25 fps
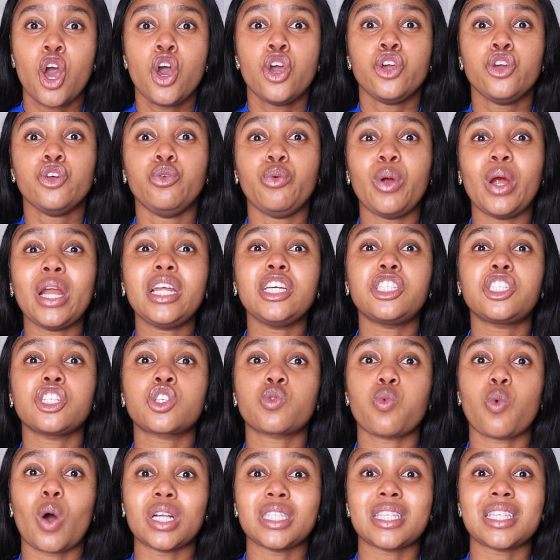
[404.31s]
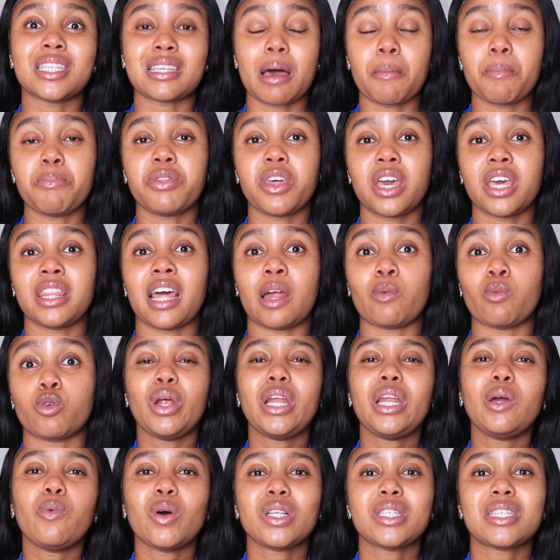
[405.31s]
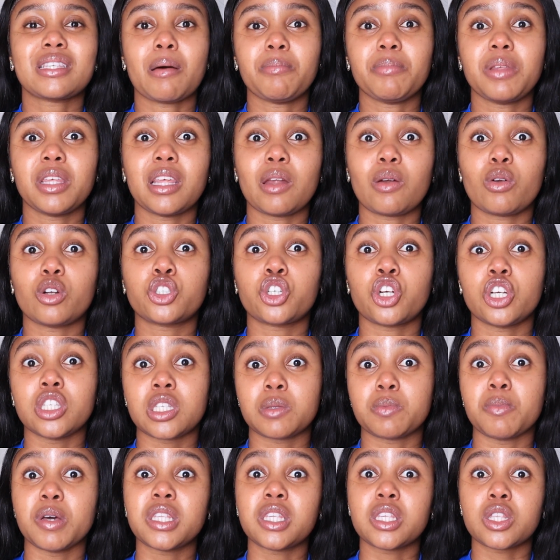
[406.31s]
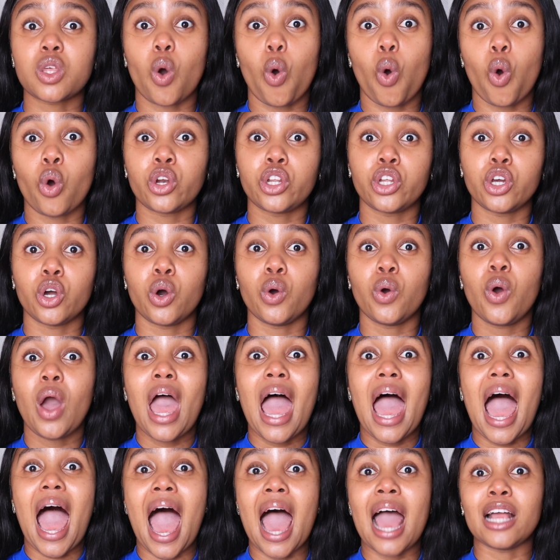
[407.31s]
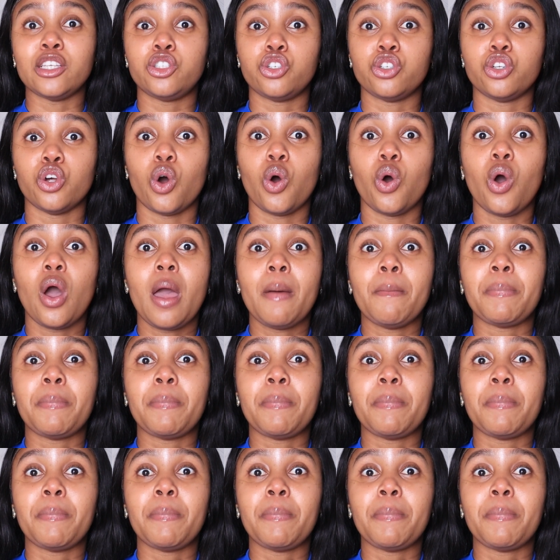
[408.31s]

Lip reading: You really just want something that will transmit the audio and, you know,